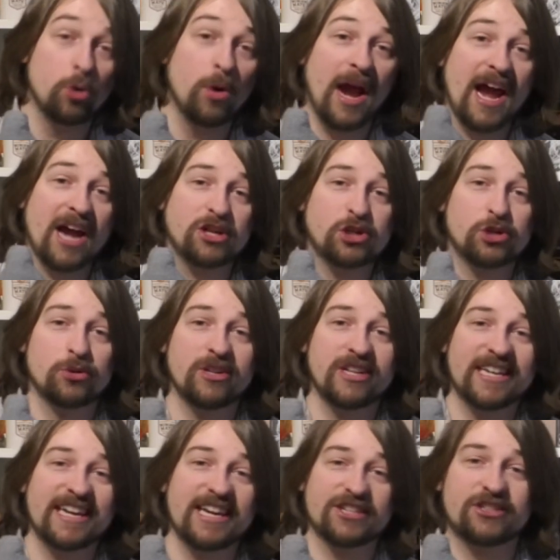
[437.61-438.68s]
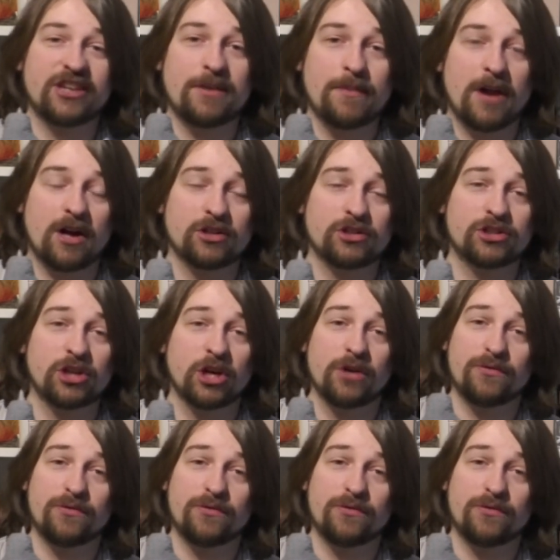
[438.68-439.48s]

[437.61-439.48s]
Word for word: who actually is a master